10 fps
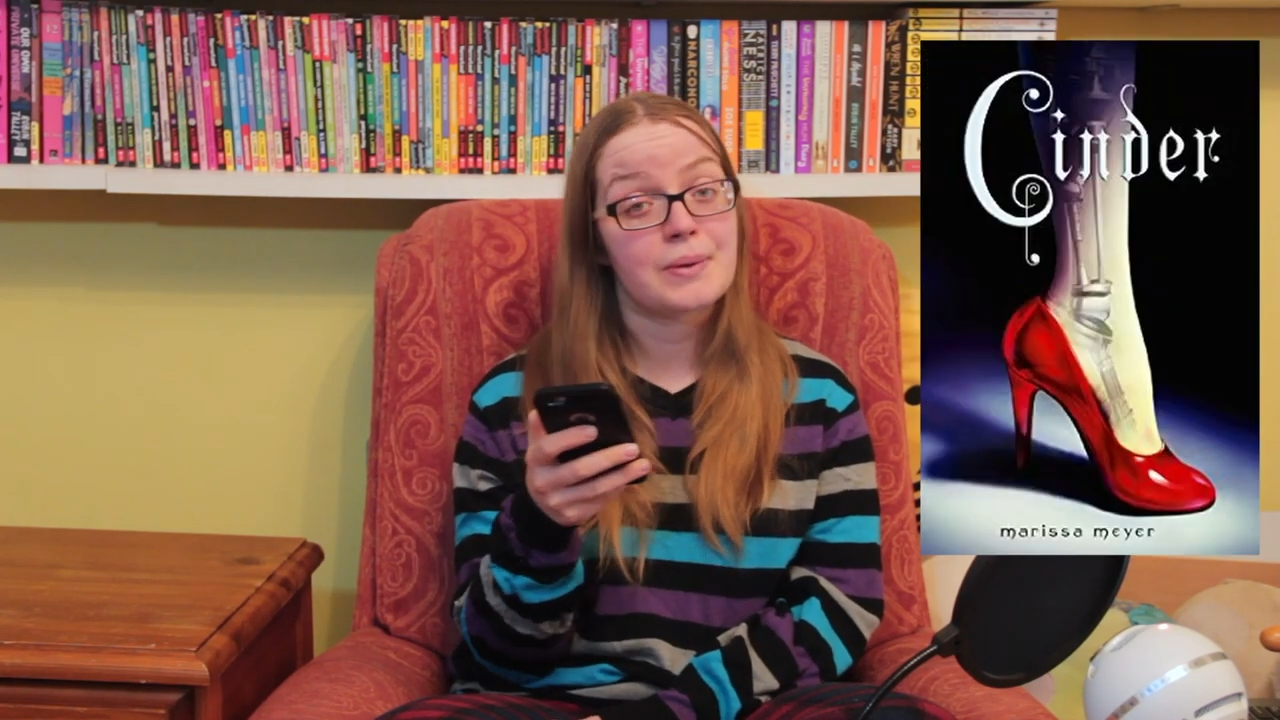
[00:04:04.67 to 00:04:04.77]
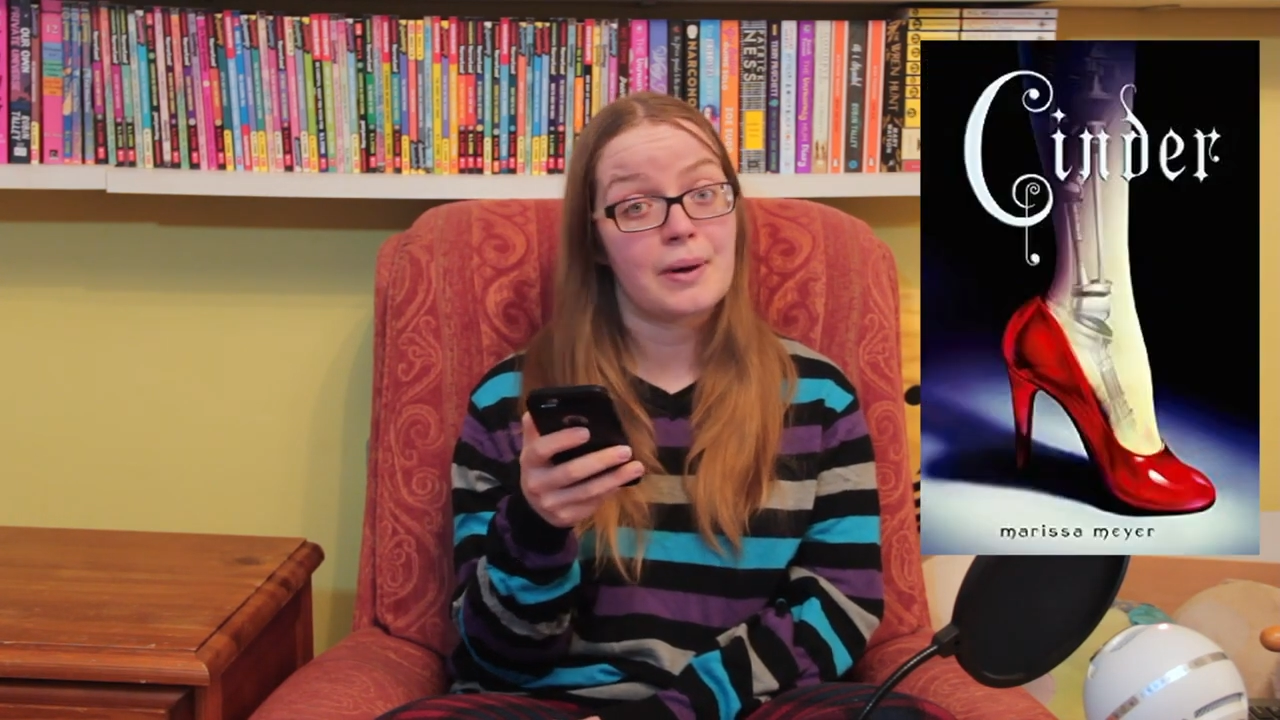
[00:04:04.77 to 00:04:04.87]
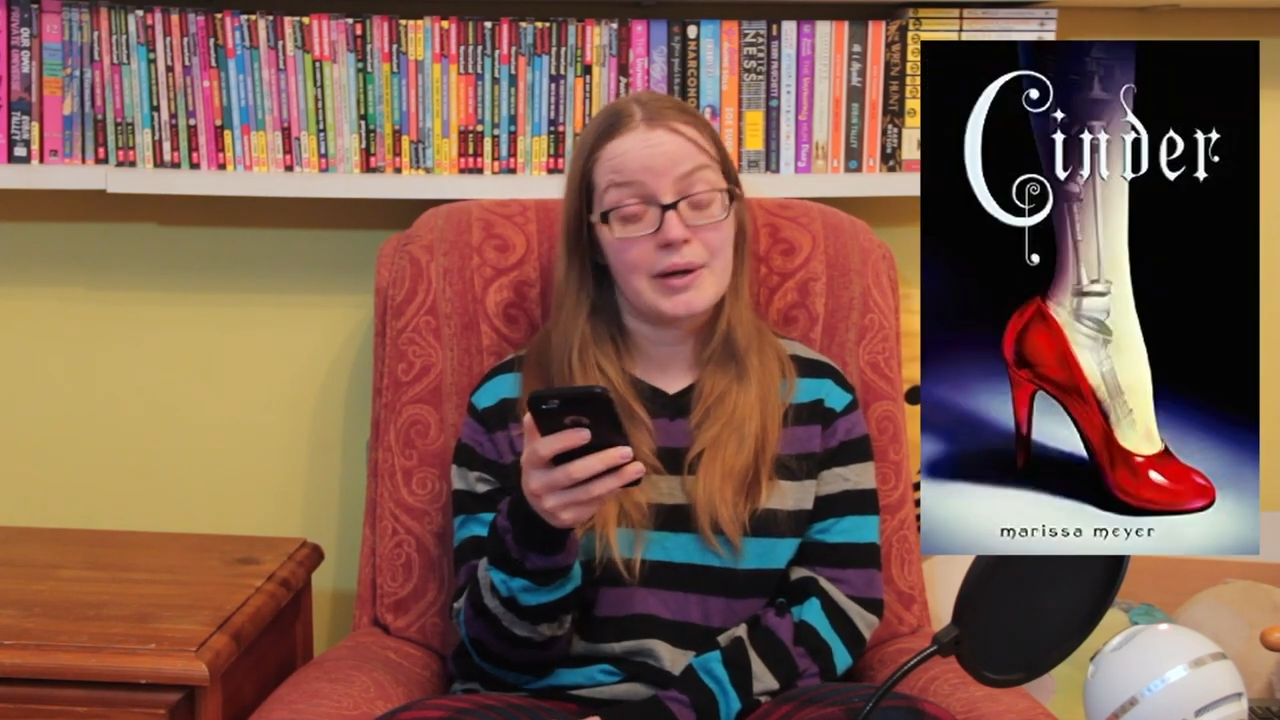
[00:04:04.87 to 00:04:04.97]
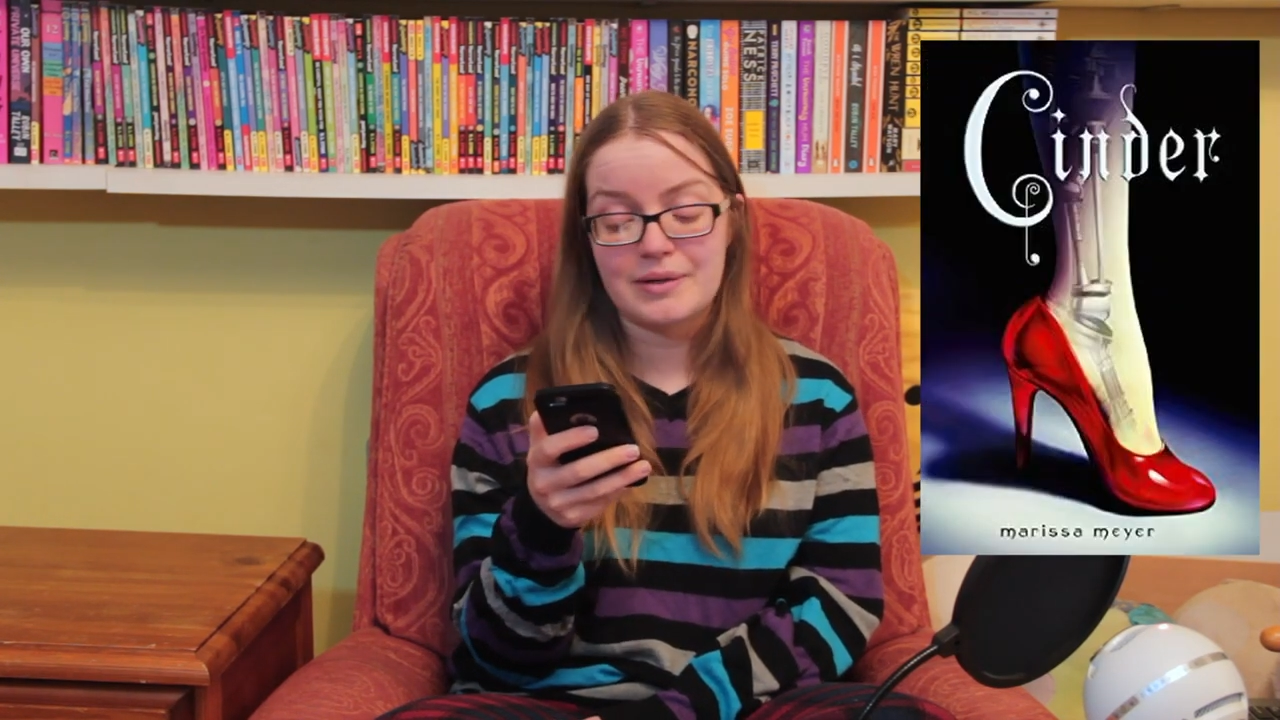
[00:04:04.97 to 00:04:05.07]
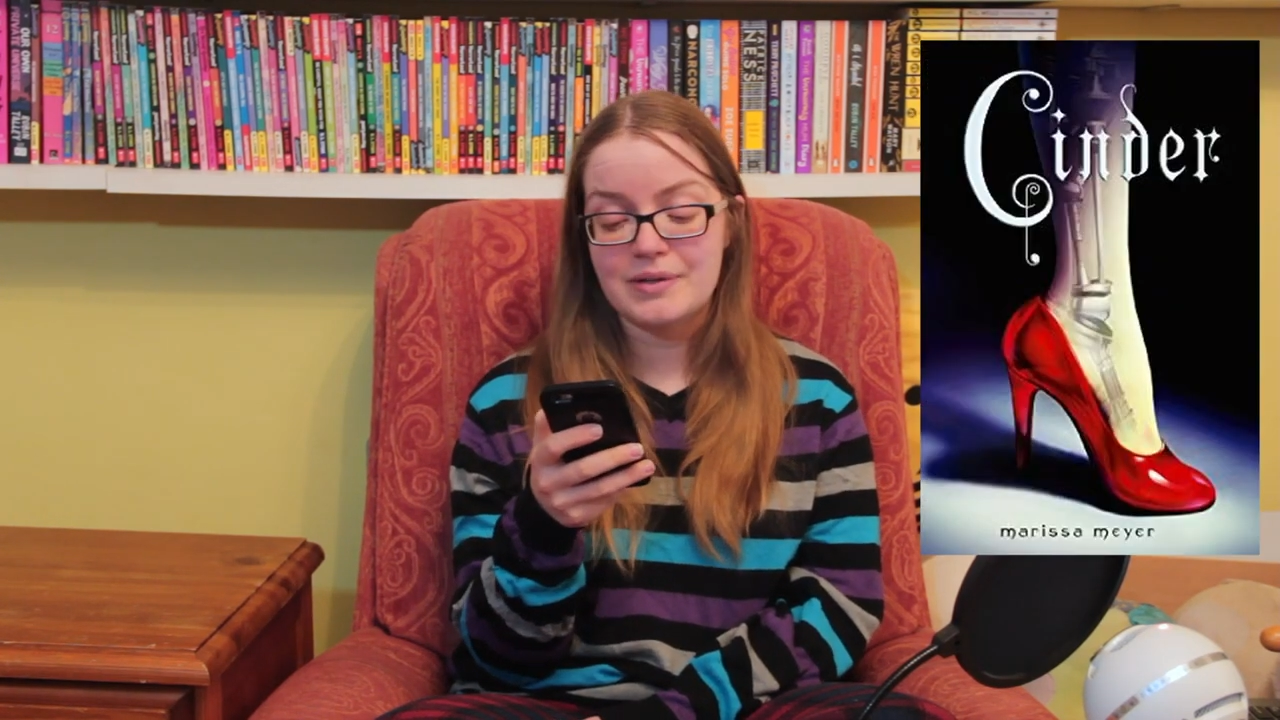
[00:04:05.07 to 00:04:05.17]

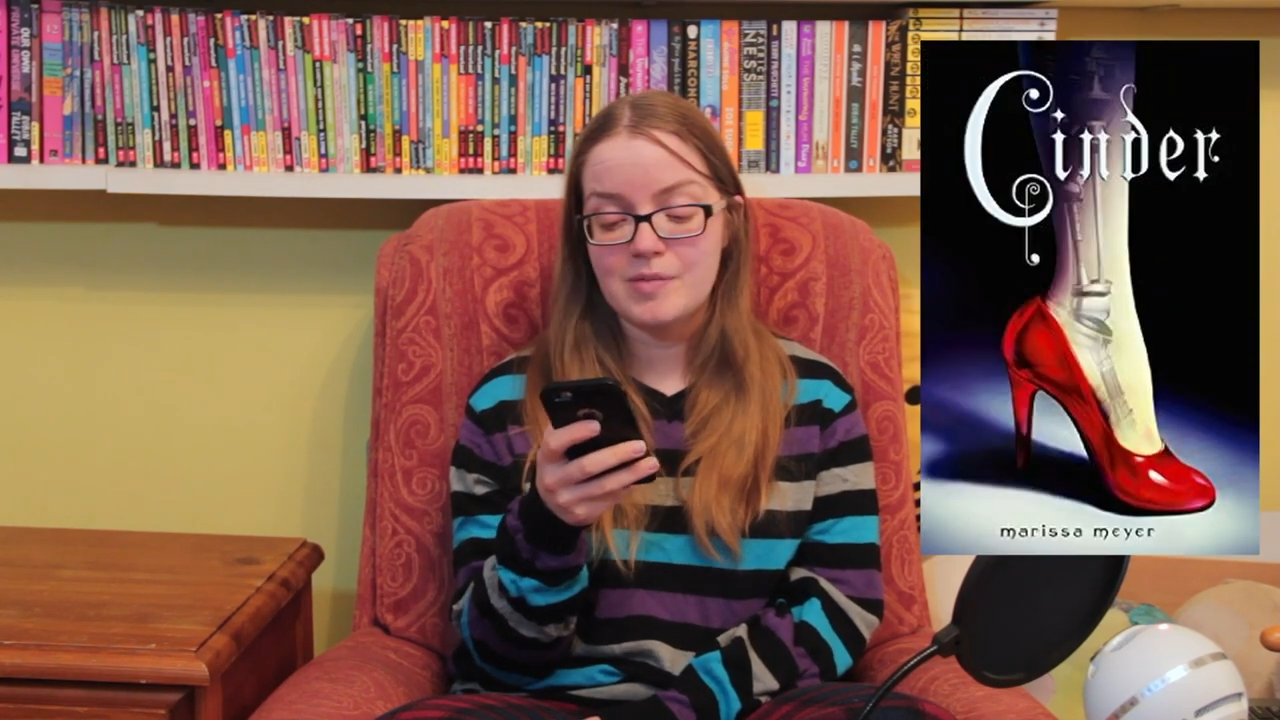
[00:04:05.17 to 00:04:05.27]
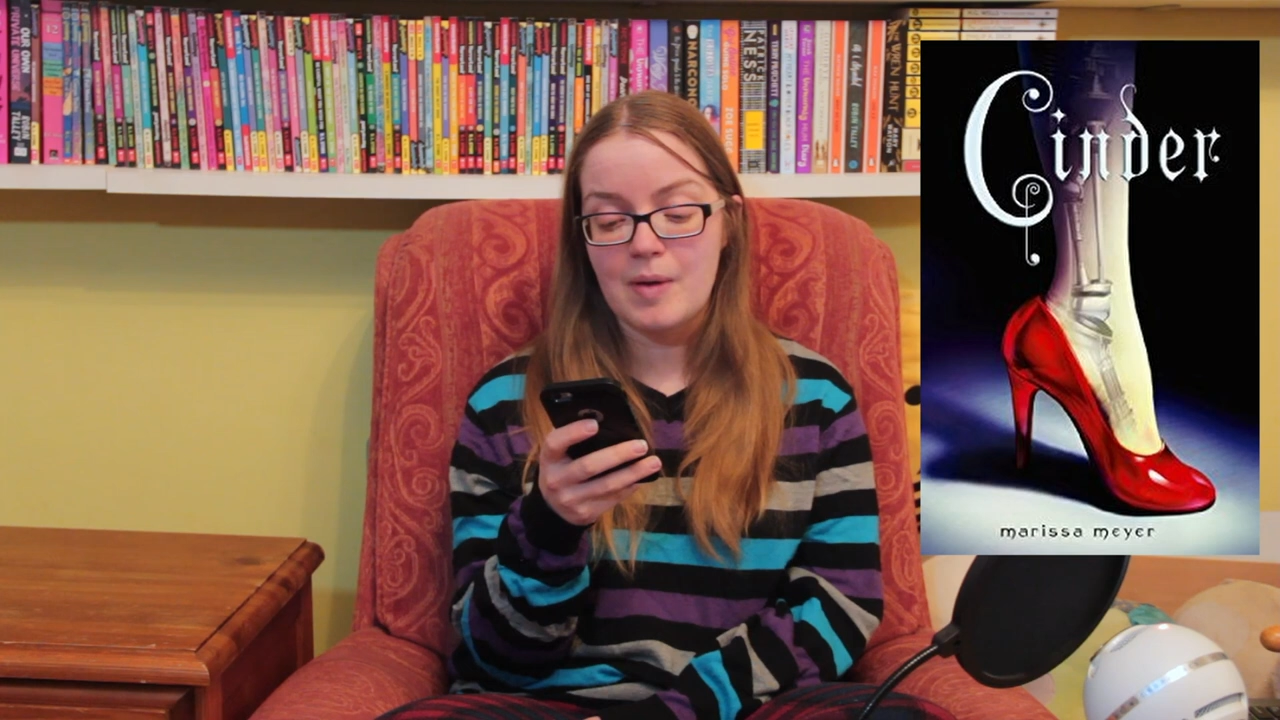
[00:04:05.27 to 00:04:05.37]
Chronicles